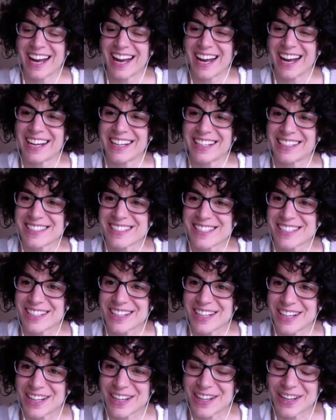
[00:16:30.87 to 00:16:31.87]
And
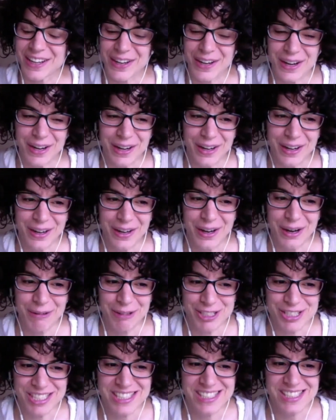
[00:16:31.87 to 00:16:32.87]
I
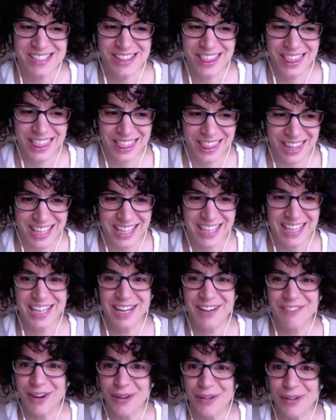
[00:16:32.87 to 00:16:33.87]
was just
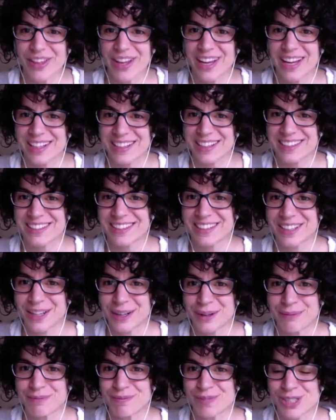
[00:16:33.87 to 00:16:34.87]
thinking about that
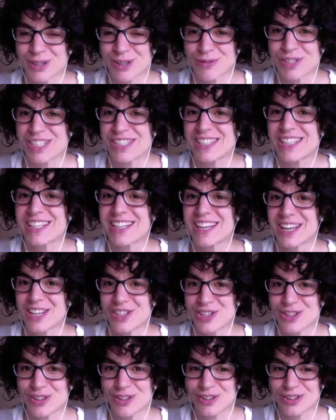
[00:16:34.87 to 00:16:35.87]

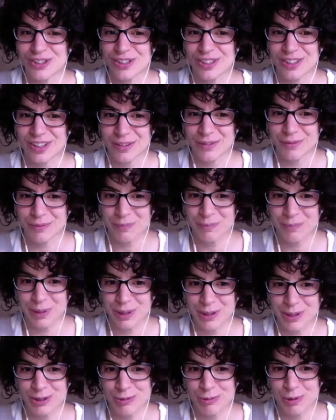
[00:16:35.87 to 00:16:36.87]
sophistication,
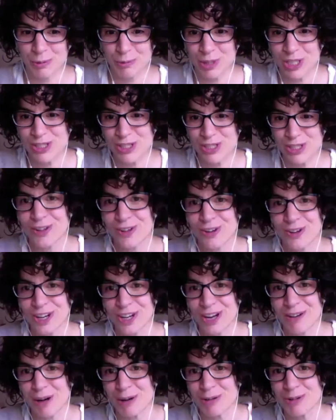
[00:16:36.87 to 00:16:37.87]
because when we
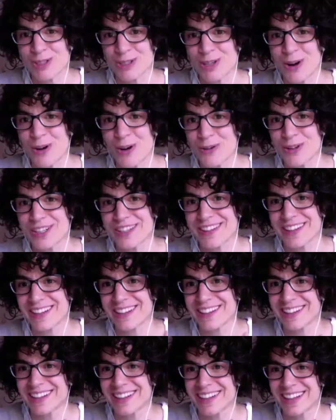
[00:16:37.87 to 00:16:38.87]
talk about tone,
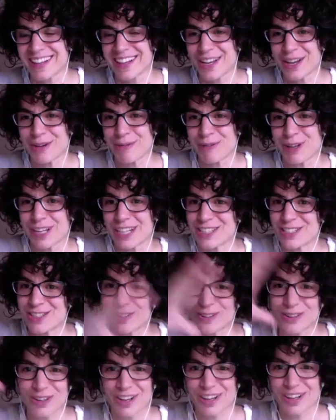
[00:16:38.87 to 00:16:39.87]
then we can
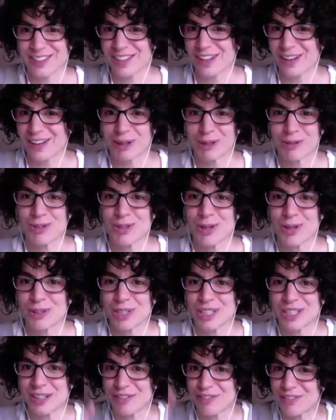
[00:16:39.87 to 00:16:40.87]
talk about
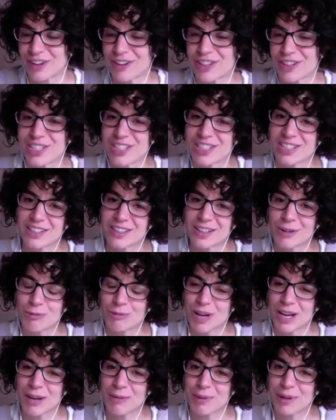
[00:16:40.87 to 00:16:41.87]
tone in a very general
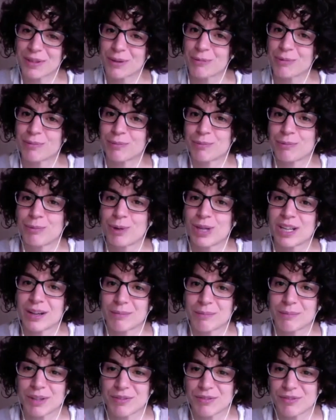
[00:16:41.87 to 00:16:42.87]
way, but then we
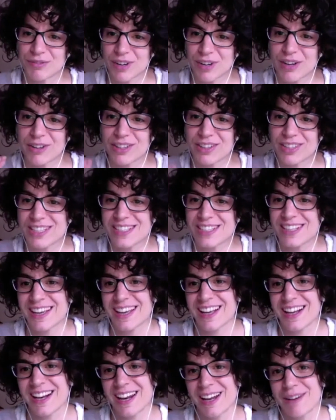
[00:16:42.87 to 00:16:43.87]
can be very
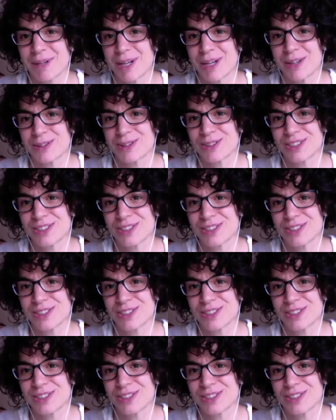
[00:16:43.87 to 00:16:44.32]
detailed about